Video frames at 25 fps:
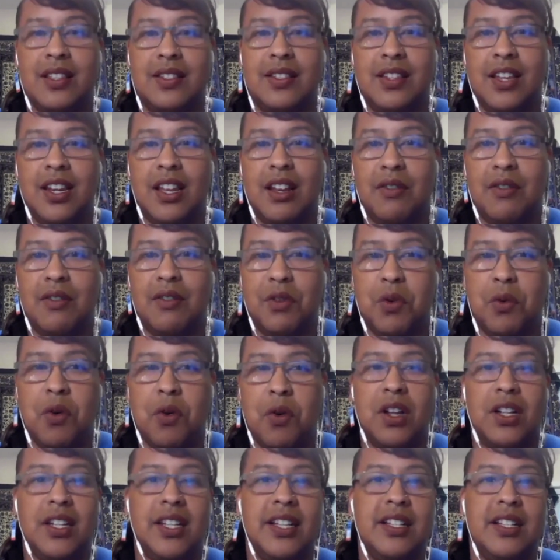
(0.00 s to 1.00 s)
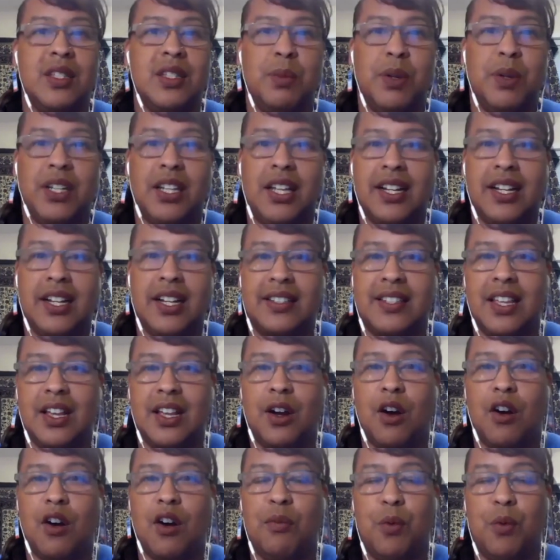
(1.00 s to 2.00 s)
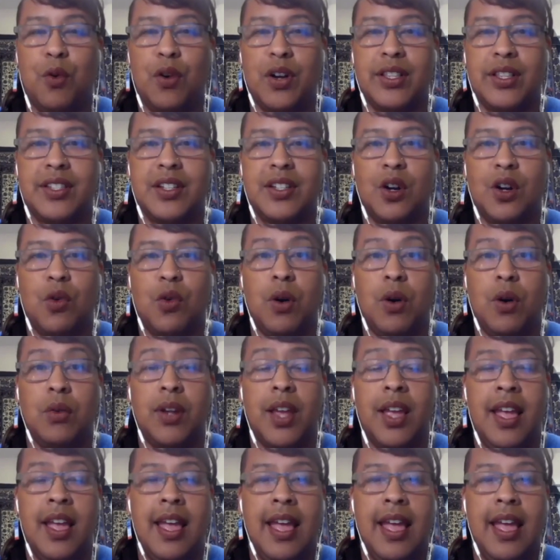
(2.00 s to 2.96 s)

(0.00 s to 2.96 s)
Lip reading: city of New Orleans, Biloxi, Gulfport to, quote,